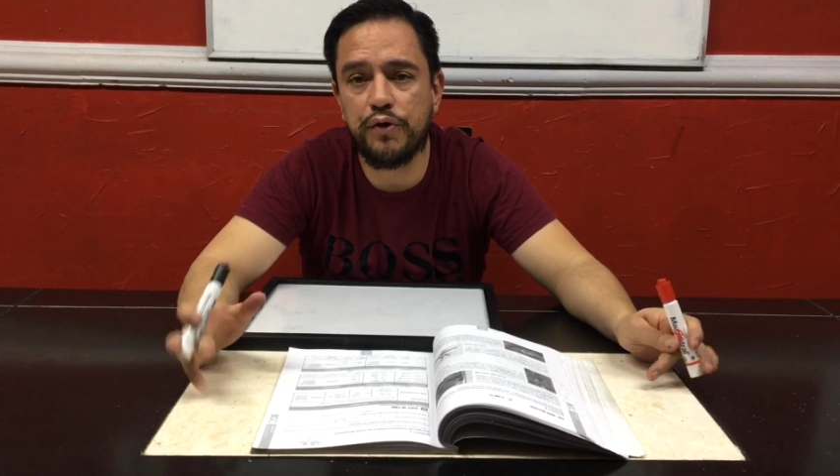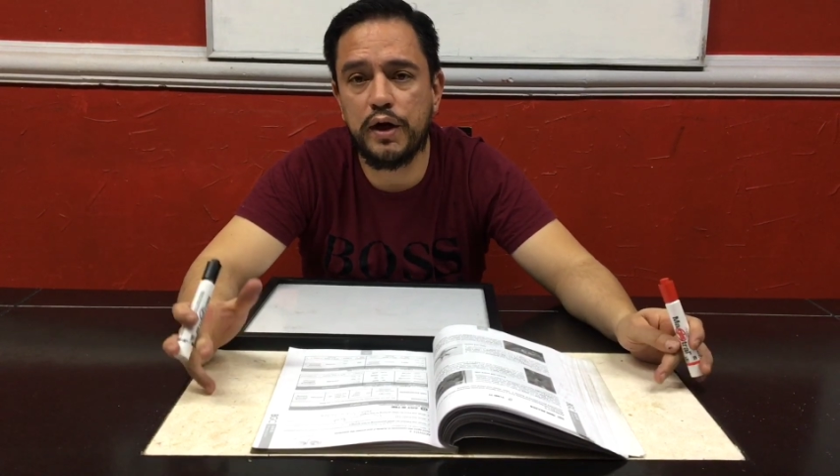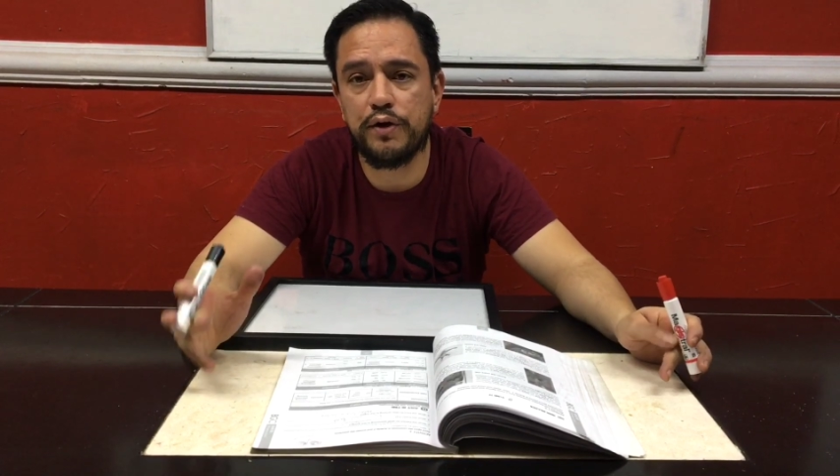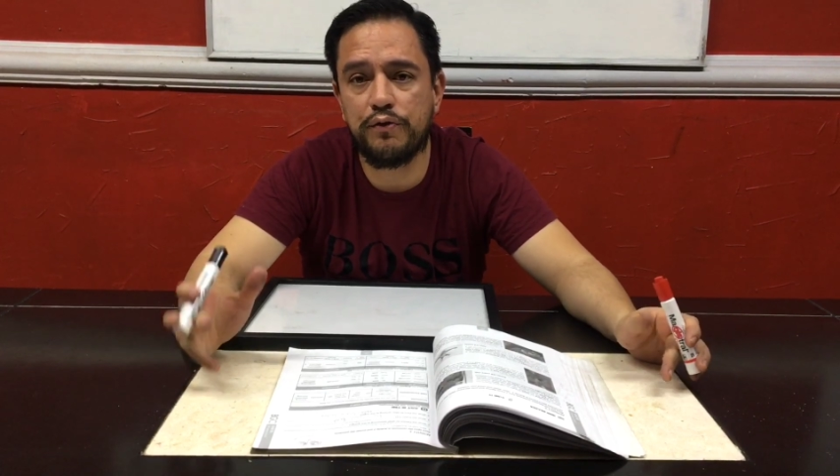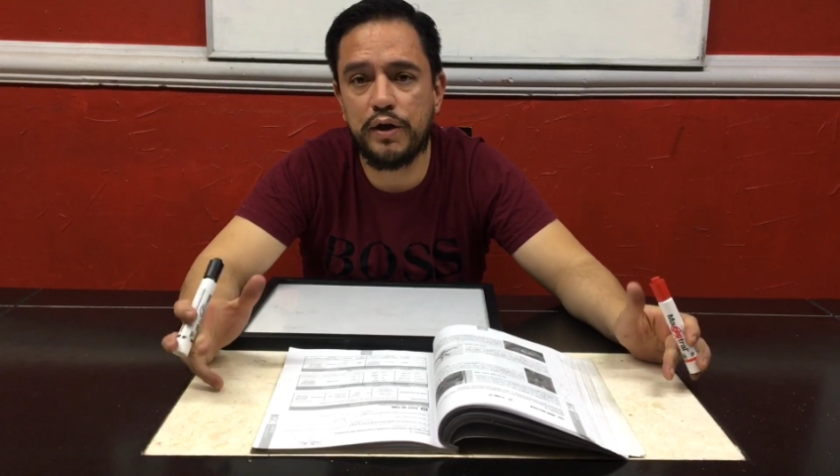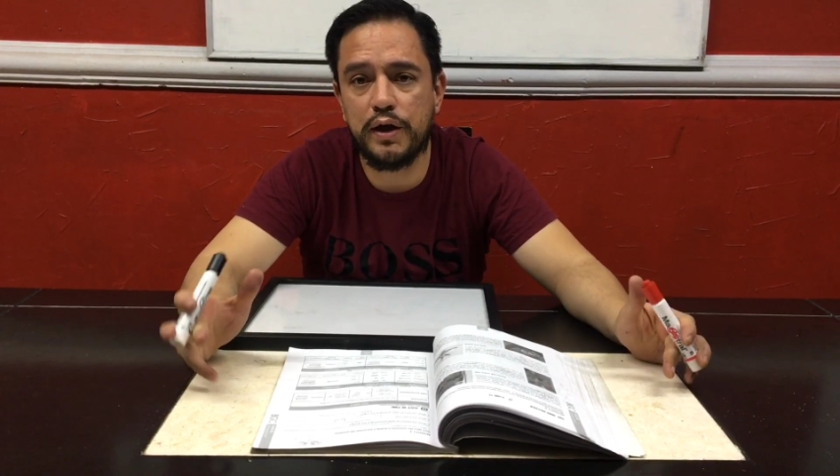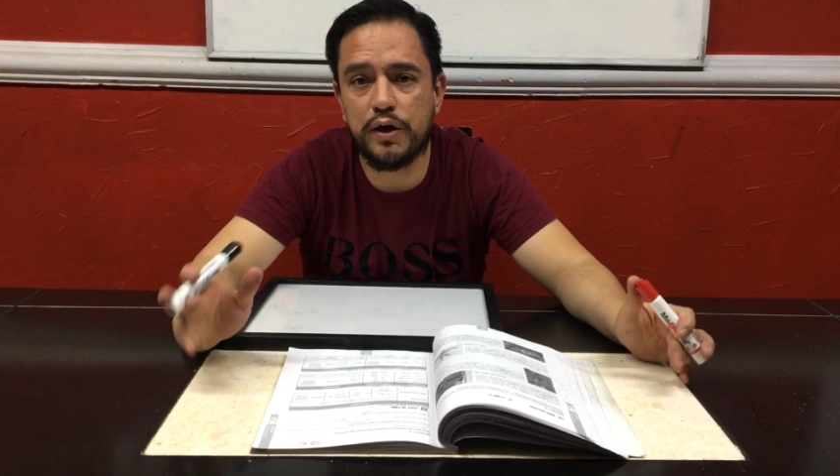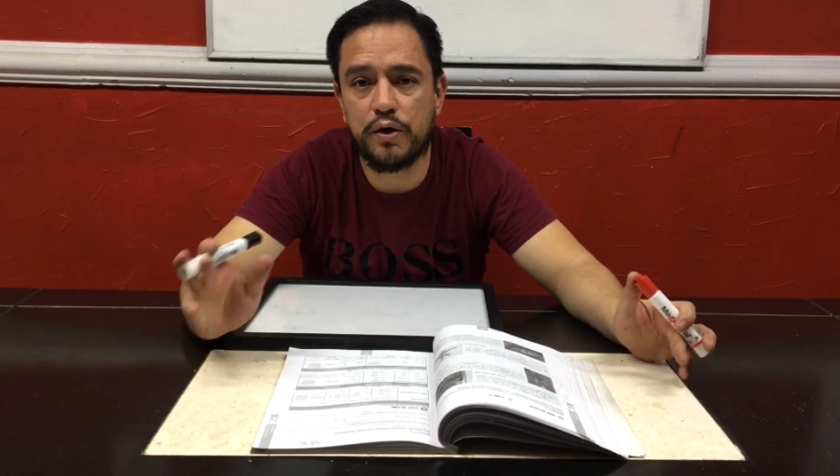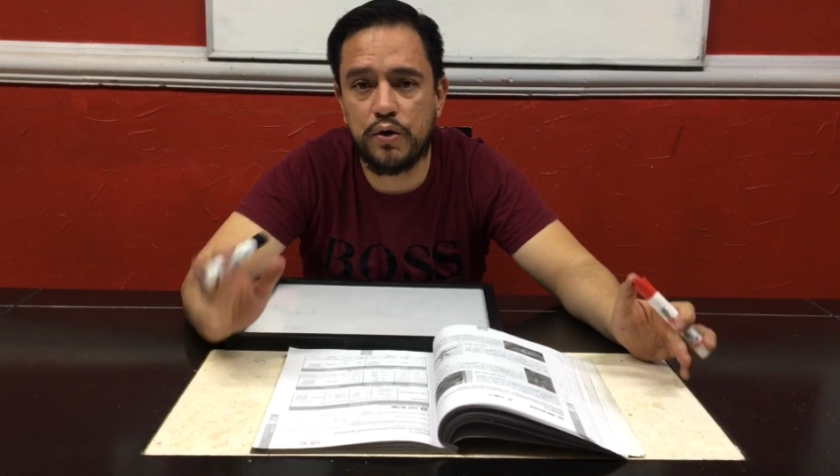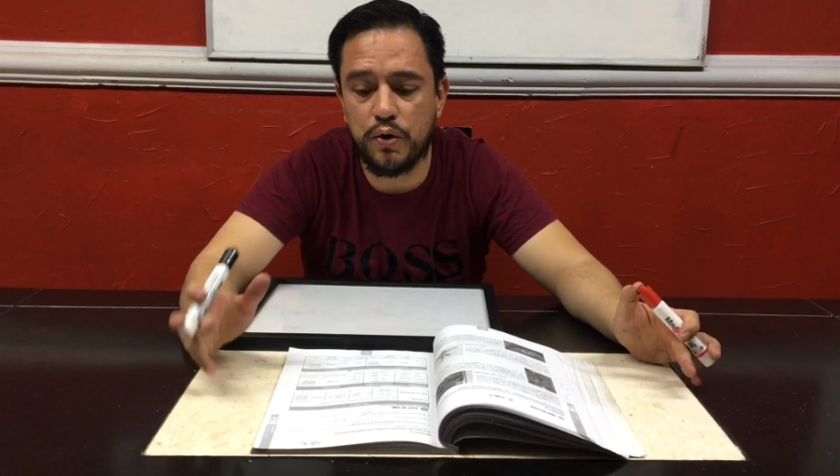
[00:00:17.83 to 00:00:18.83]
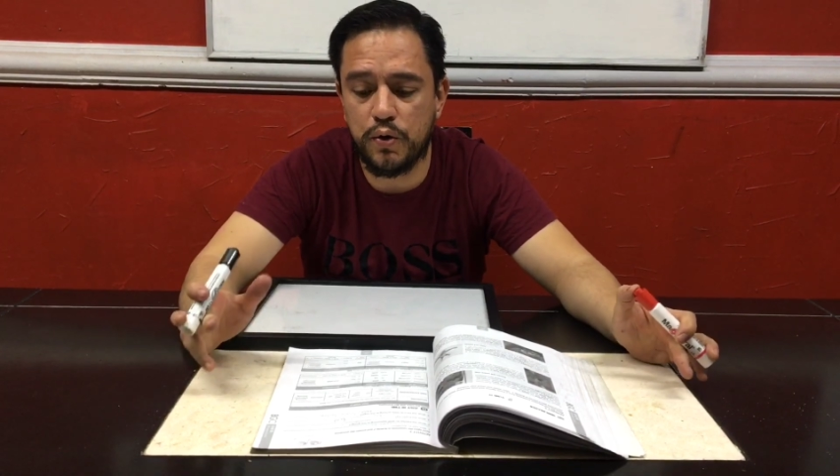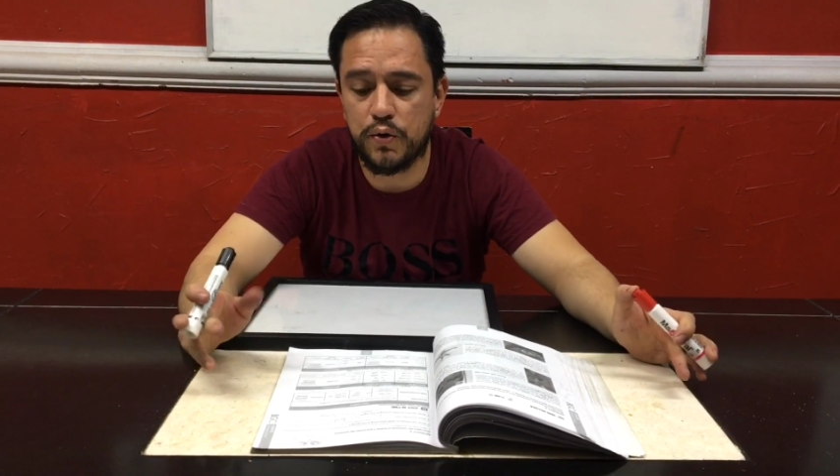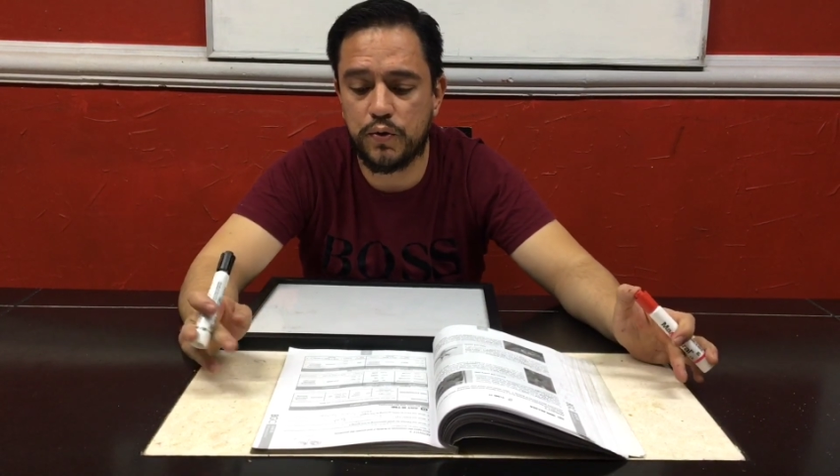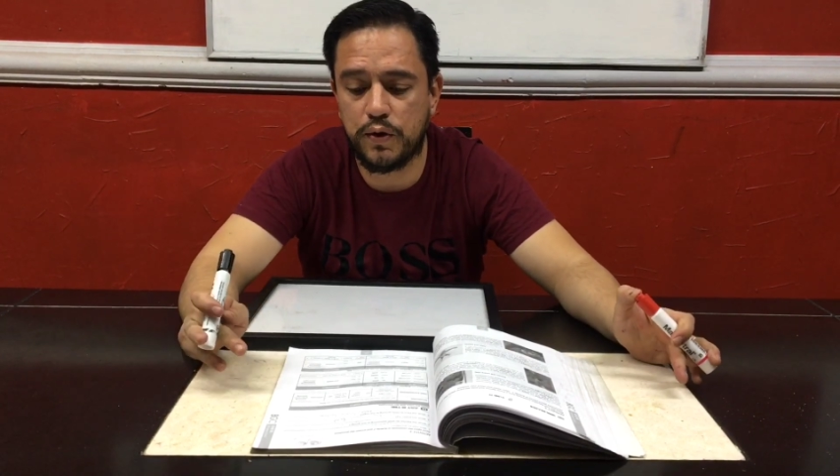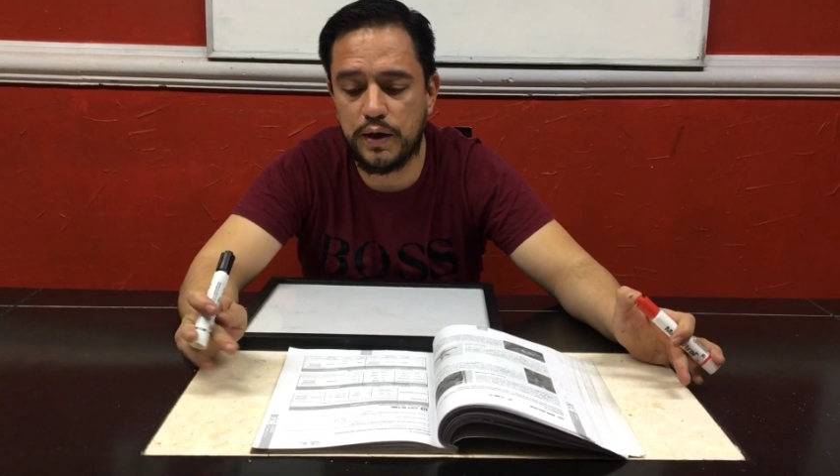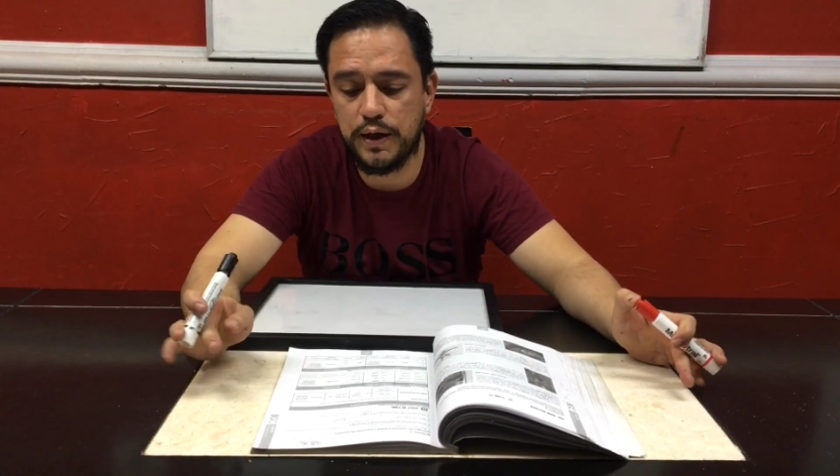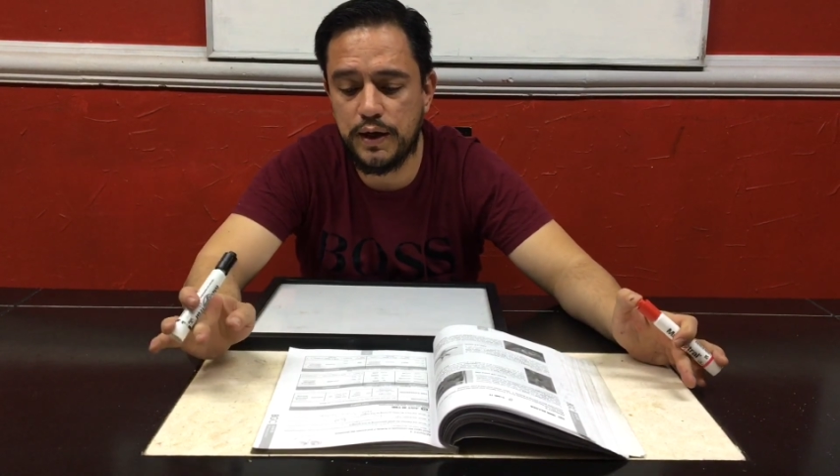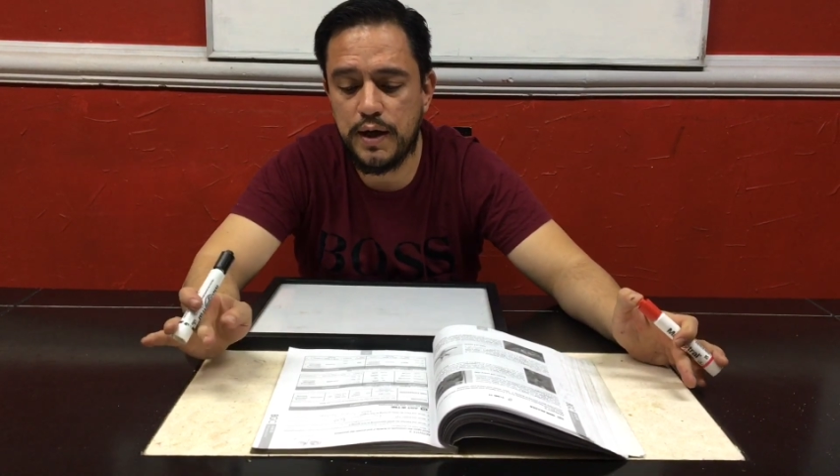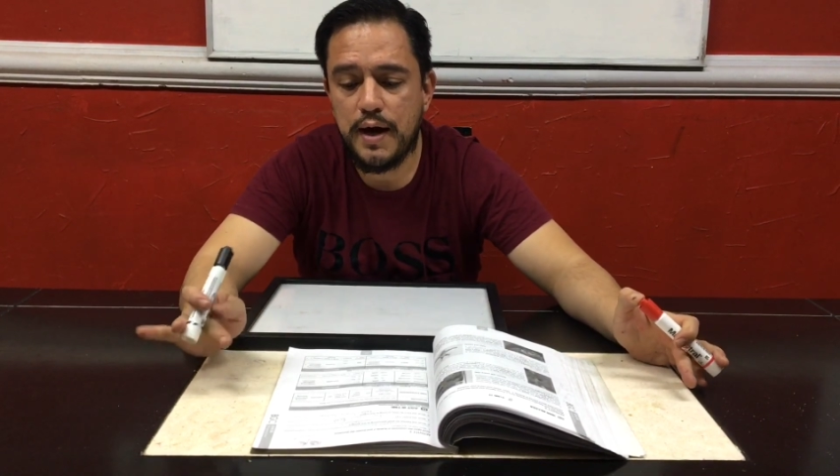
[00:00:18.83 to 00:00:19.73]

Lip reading: really good, okay?